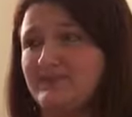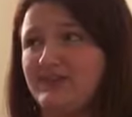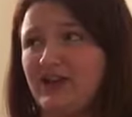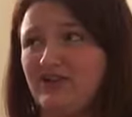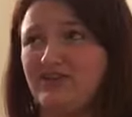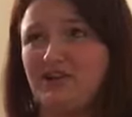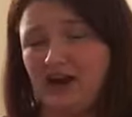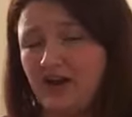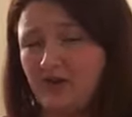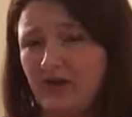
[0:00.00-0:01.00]
but they are
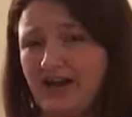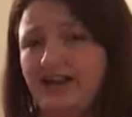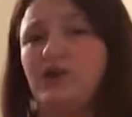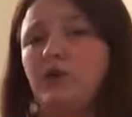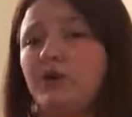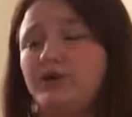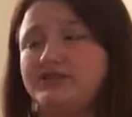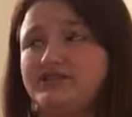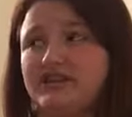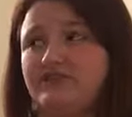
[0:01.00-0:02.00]
not ready or
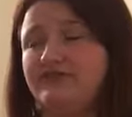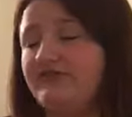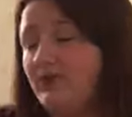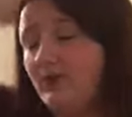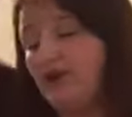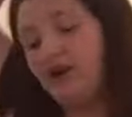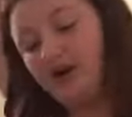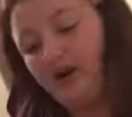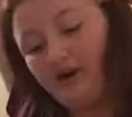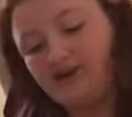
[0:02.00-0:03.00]
old enough for
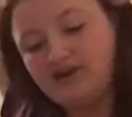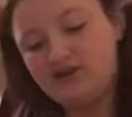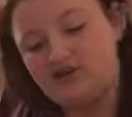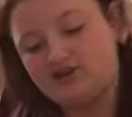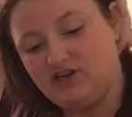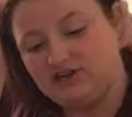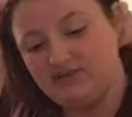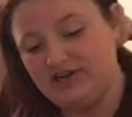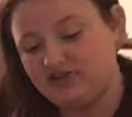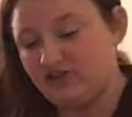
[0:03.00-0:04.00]
American Girl dolls
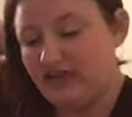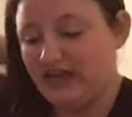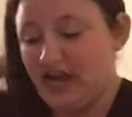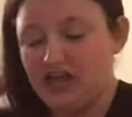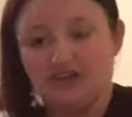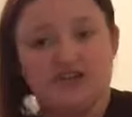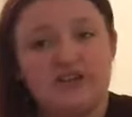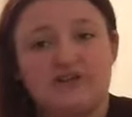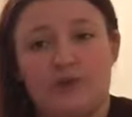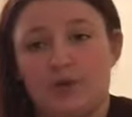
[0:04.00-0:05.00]
because they're like
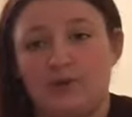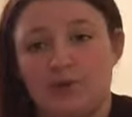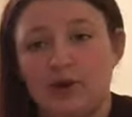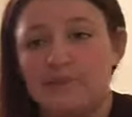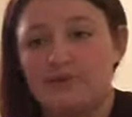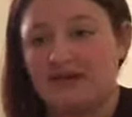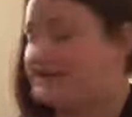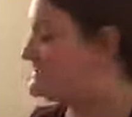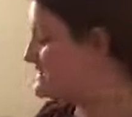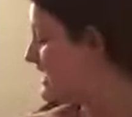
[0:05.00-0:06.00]
100 or more a
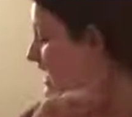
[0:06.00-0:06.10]
piece.